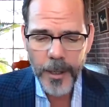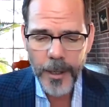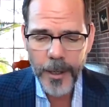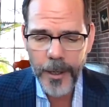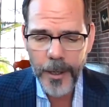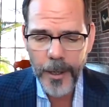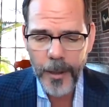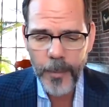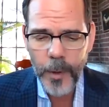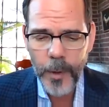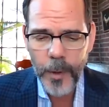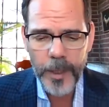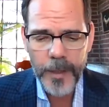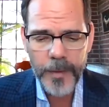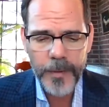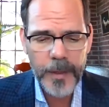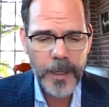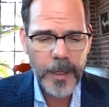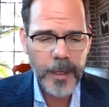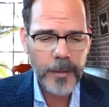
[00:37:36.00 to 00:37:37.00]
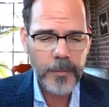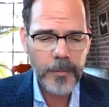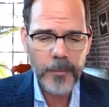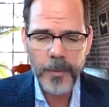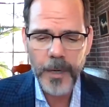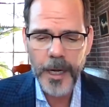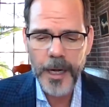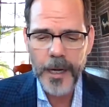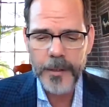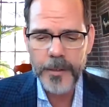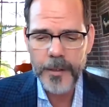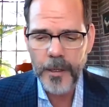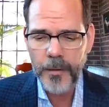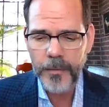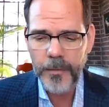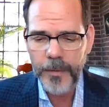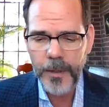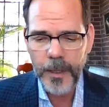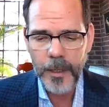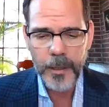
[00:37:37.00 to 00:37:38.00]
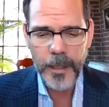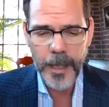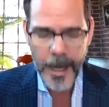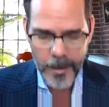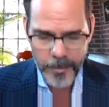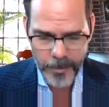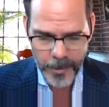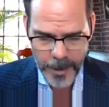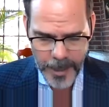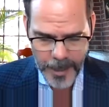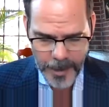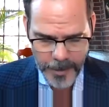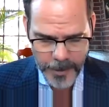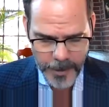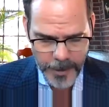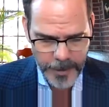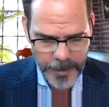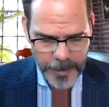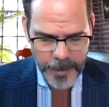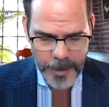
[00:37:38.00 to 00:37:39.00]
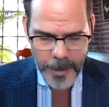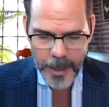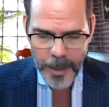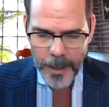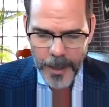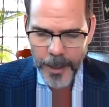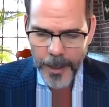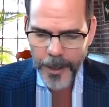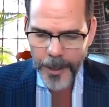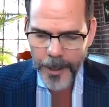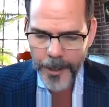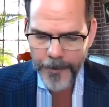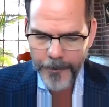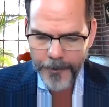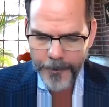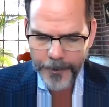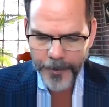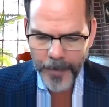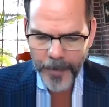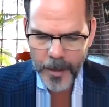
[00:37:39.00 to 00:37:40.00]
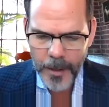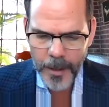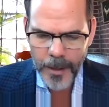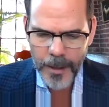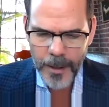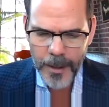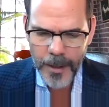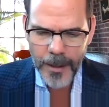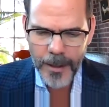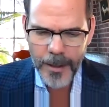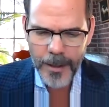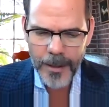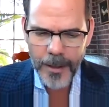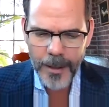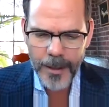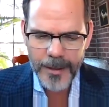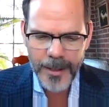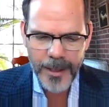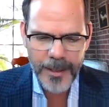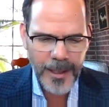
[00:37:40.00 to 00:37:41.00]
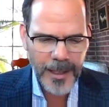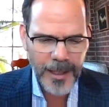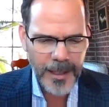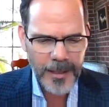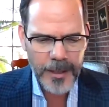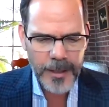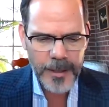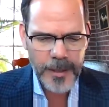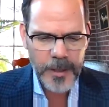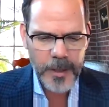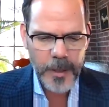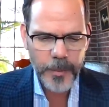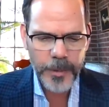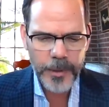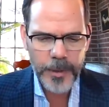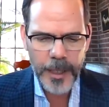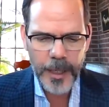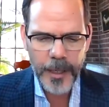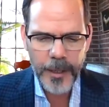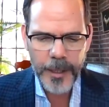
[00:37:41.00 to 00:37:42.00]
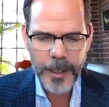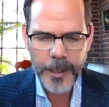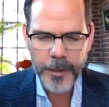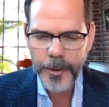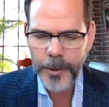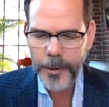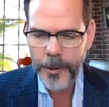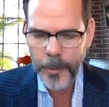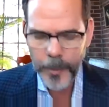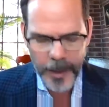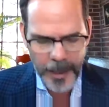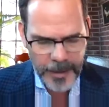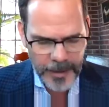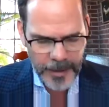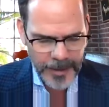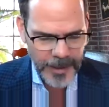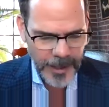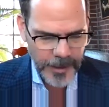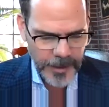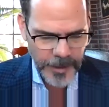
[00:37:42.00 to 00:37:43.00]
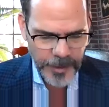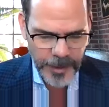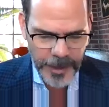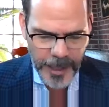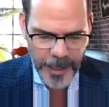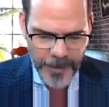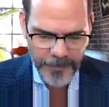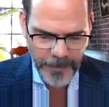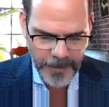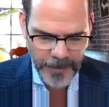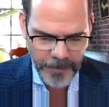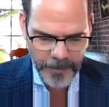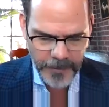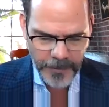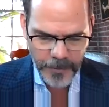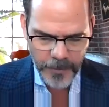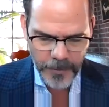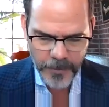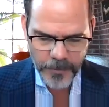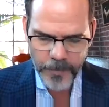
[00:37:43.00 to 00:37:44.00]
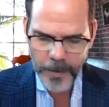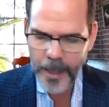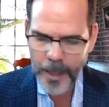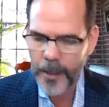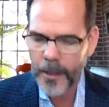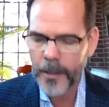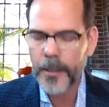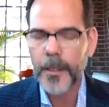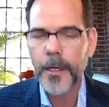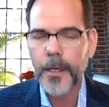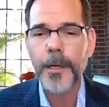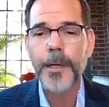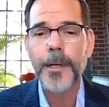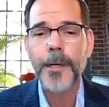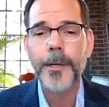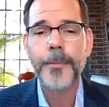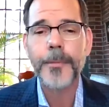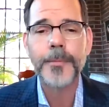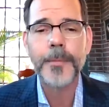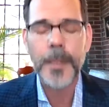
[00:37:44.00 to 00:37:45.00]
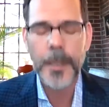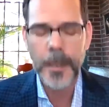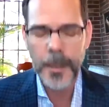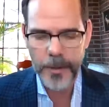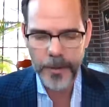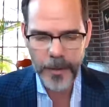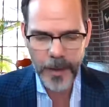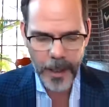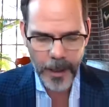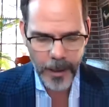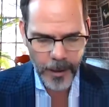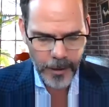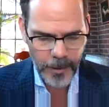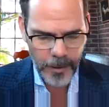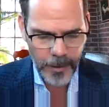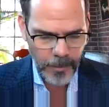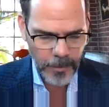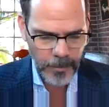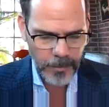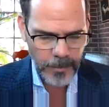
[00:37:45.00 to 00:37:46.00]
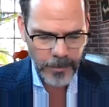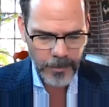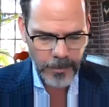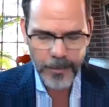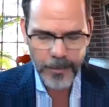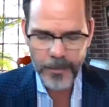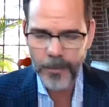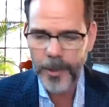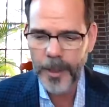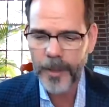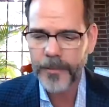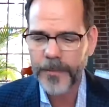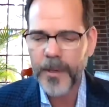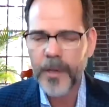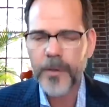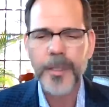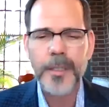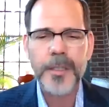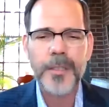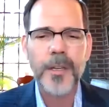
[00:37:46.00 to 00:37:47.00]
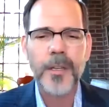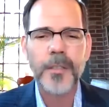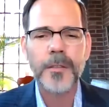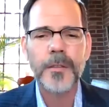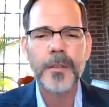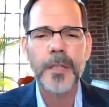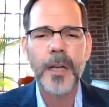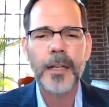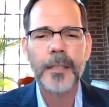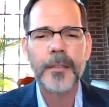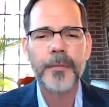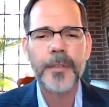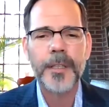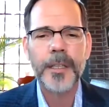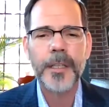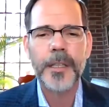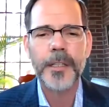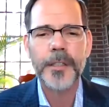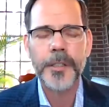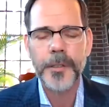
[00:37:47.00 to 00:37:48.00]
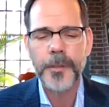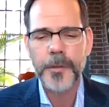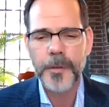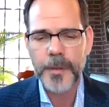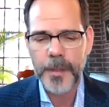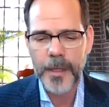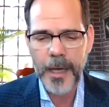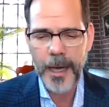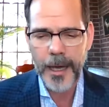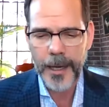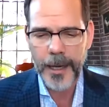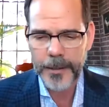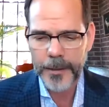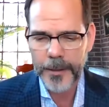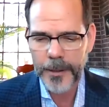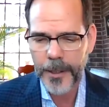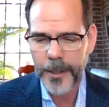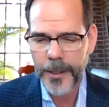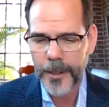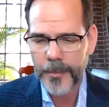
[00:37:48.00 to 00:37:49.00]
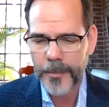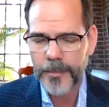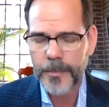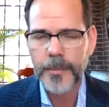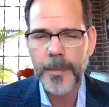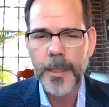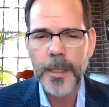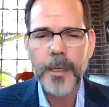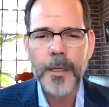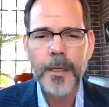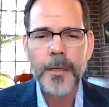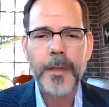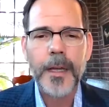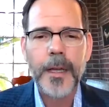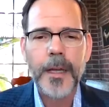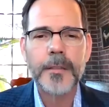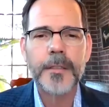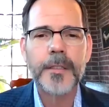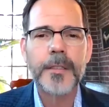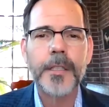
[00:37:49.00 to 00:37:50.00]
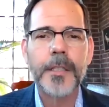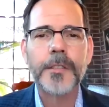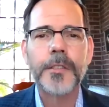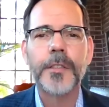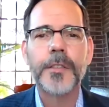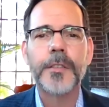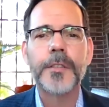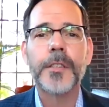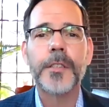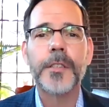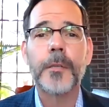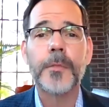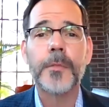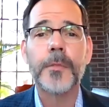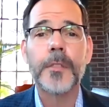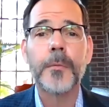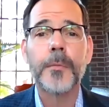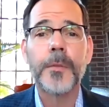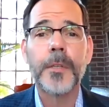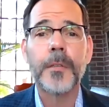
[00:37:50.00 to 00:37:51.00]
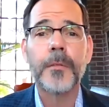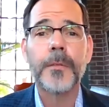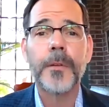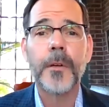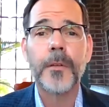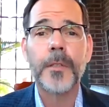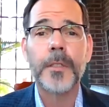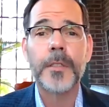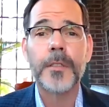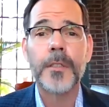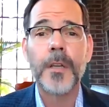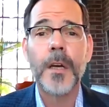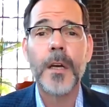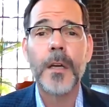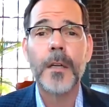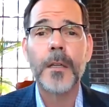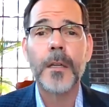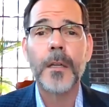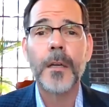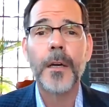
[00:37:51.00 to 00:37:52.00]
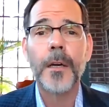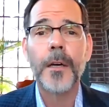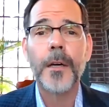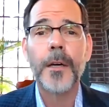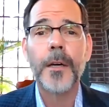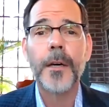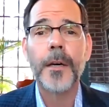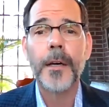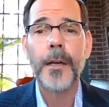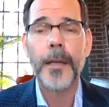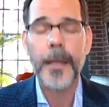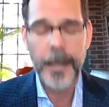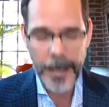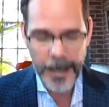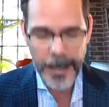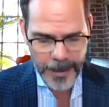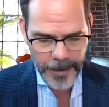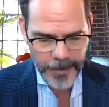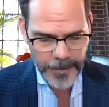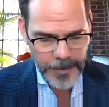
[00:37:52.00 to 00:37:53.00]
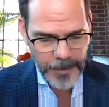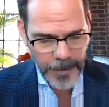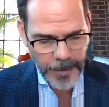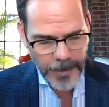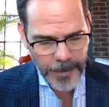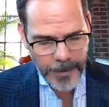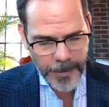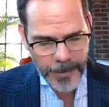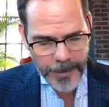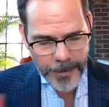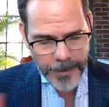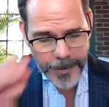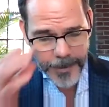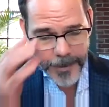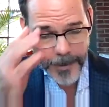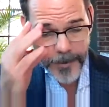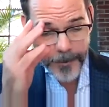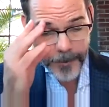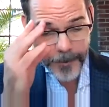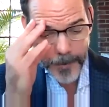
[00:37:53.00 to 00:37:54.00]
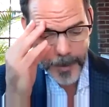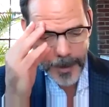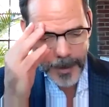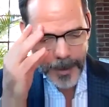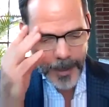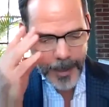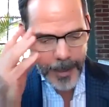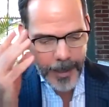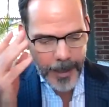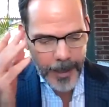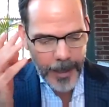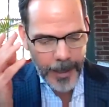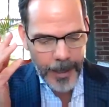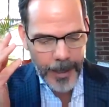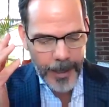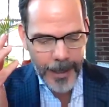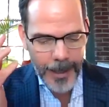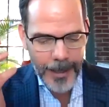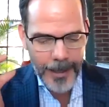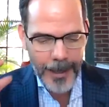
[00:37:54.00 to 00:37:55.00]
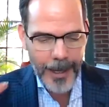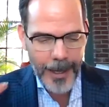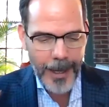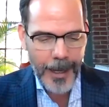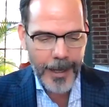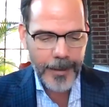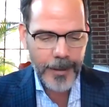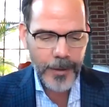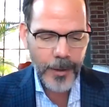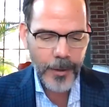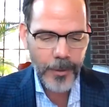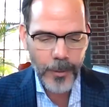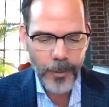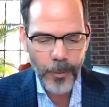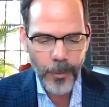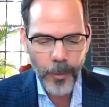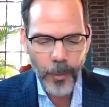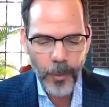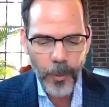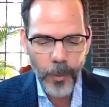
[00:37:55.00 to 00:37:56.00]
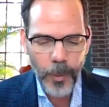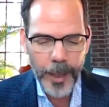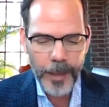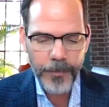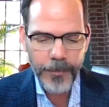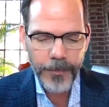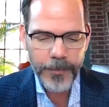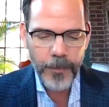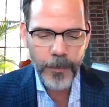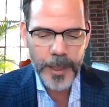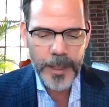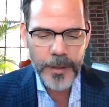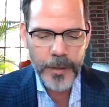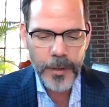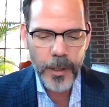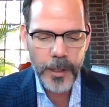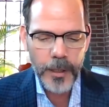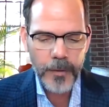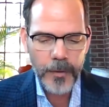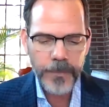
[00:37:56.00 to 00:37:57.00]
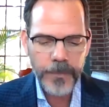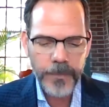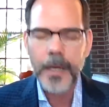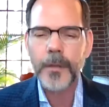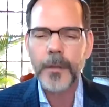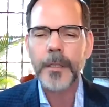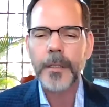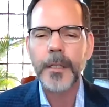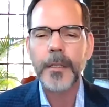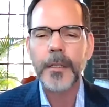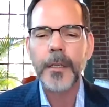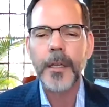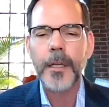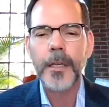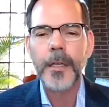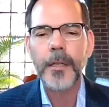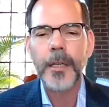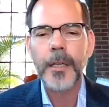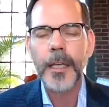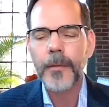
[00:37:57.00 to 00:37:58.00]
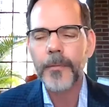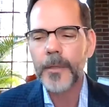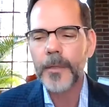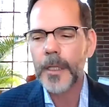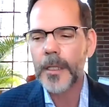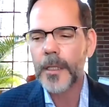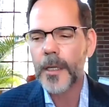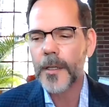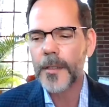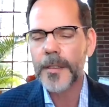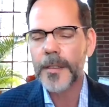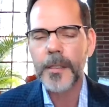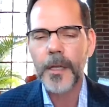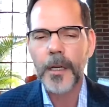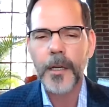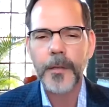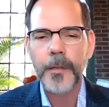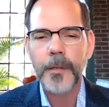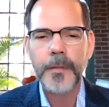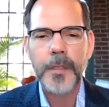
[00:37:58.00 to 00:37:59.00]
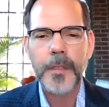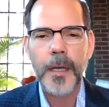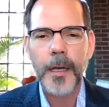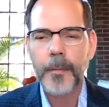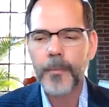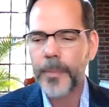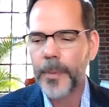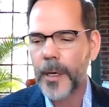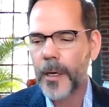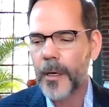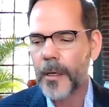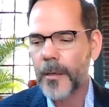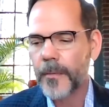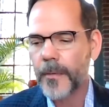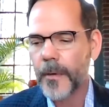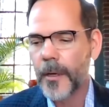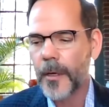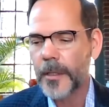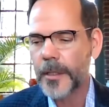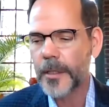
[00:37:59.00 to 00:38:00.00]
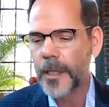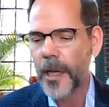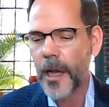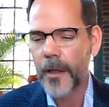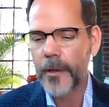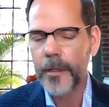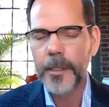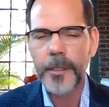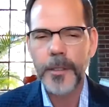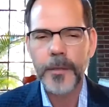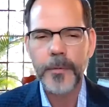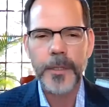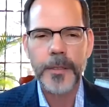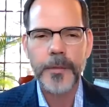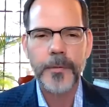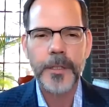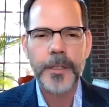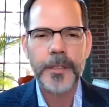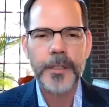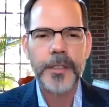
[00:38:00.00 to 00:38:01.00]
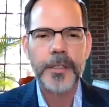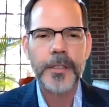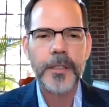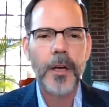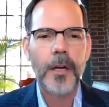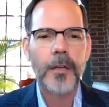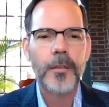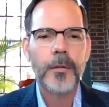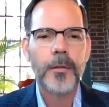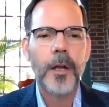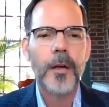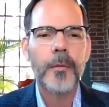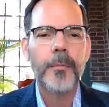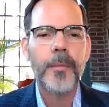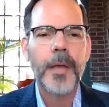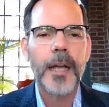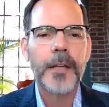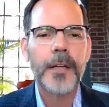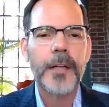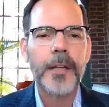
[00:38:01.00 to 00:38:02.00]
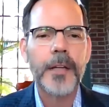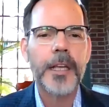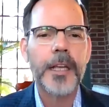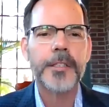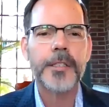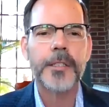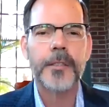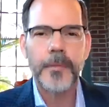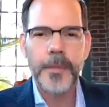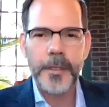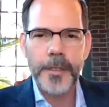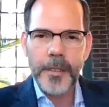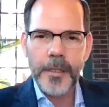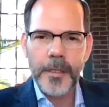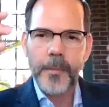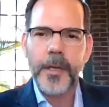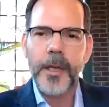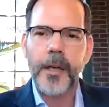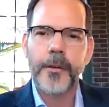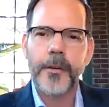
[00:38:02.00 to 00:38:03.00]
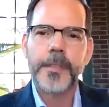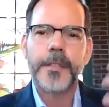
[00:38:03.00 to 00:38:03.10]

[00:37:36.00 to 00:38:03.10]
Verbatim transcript: um, with a range of collaborators. Um, it's an interdisciplinary group. And essentially, I think they're, um, they're, we're focused on a lot of the issues that, um, that SGEL seems to be focused on. Uh, and, um, and we we sort of felt in, in even in ourselves that part of our challenge was we just our, our imagination was somehow